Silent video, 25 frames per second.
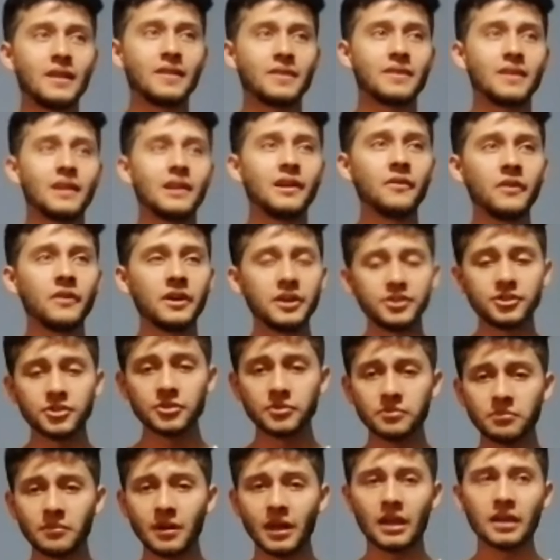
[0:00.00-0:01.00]
The
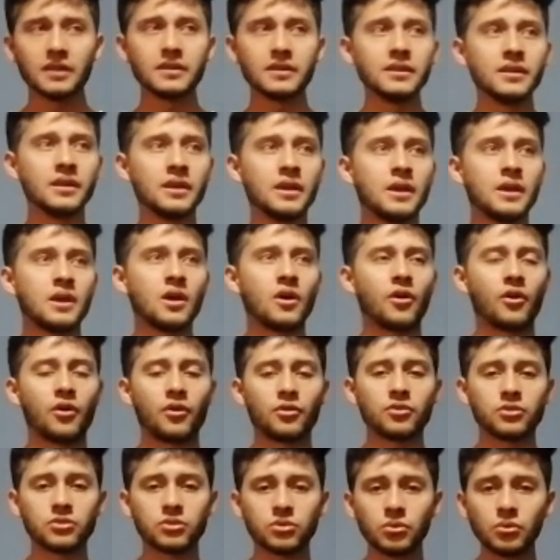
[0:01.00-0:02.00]
elevation made
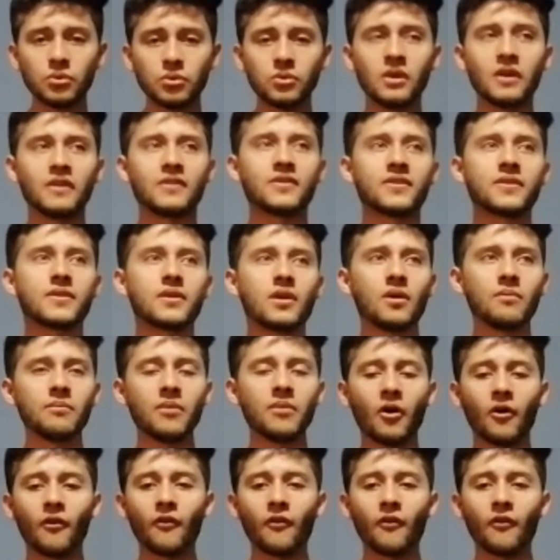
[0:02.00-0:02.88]
to the sum